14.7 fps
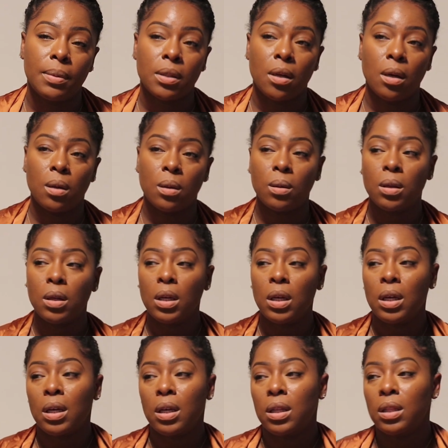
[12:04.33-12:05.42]
So
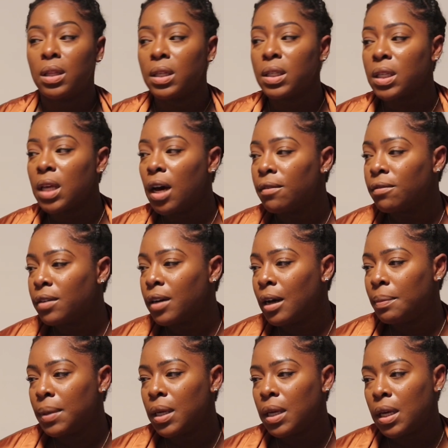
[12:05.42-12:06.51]
this cover
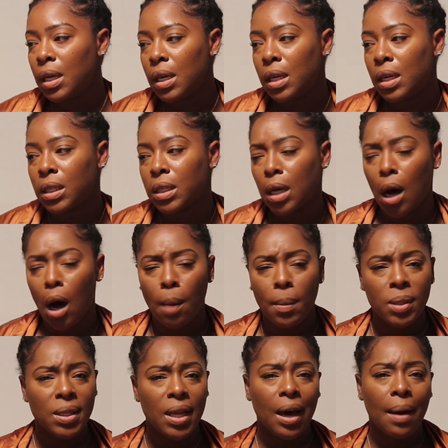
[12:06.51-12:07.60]
up is
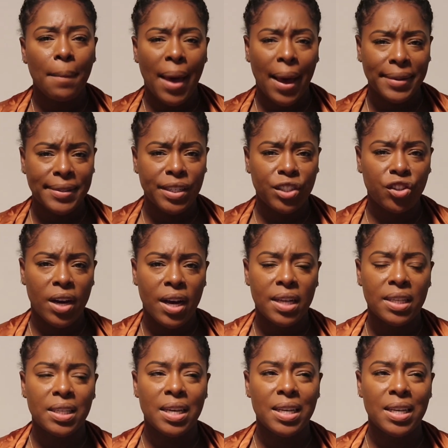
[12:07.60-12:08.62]
almost like a maxi dress.